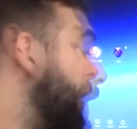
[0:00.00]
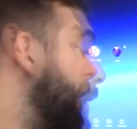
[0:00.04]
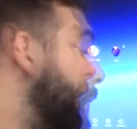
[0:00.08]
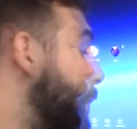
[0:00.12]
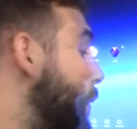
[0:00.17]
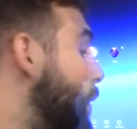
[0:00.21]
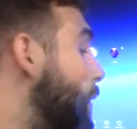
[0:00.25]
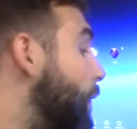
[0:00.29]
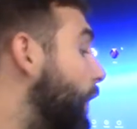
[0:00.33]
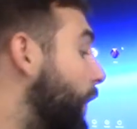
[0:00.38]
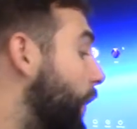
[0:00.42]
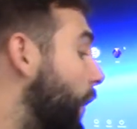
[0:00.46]

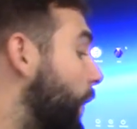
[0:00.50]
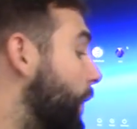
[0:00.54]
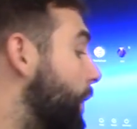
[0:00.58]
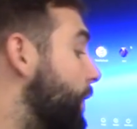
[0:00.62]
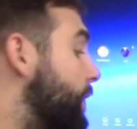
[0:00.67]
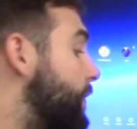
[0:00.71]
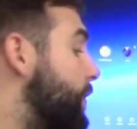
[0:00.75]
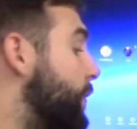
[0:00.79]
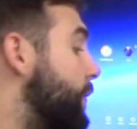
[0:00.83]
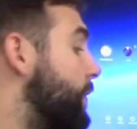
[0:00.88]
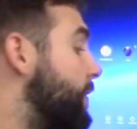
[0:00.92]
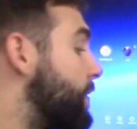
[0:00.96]
Moving on
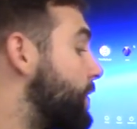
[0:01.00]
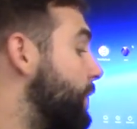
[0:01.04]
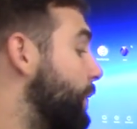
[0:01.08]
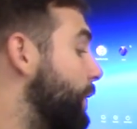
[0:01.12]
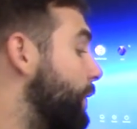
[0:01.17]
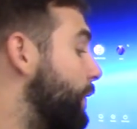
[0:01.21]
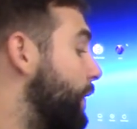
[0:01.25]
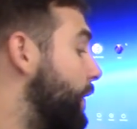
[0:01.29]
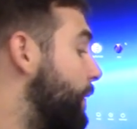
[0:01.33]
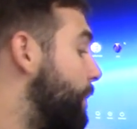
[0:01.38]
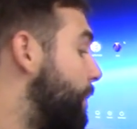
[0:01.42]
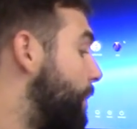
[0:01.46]
to
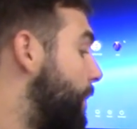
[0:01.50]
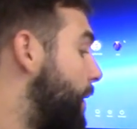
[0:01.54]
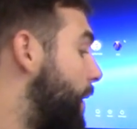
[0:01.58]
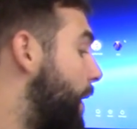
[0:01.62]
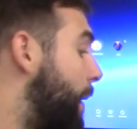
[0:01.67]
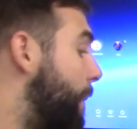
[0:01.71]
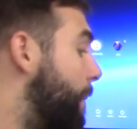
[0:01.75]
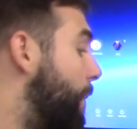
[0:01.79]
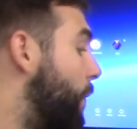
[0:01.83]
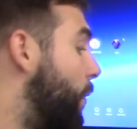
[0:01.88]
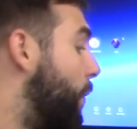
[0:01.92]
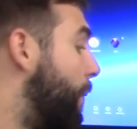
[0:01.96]
sort of
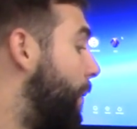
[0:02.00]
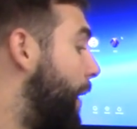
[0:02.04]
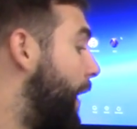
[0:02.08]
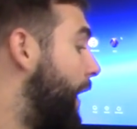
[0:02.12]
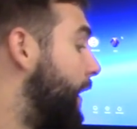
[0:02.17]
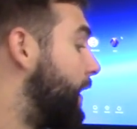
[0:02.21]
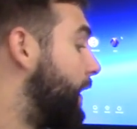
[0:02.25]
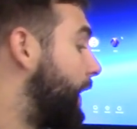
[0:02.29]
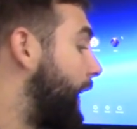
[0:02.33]
a more minor